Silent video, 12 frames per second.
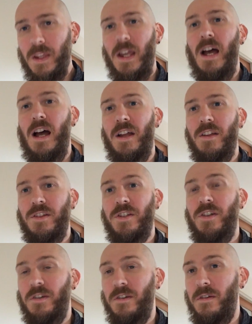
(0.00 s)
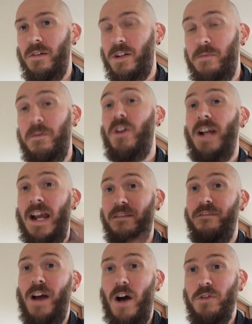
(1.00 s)
to
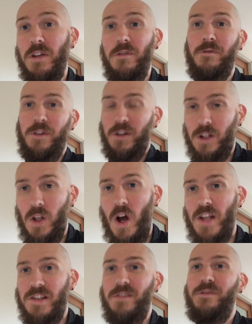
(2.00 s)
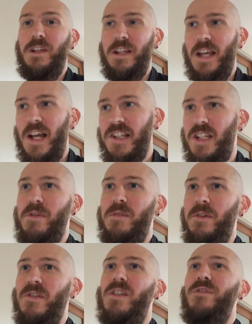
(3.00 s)
create value for your clients and for your customers,
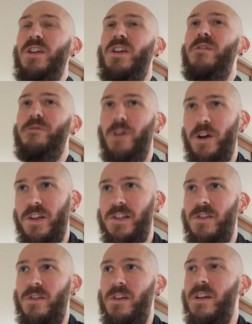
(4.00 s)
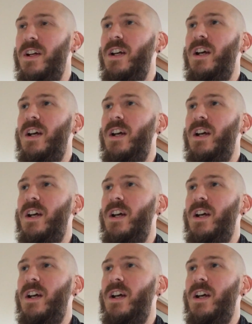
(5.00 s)
because if you can focus on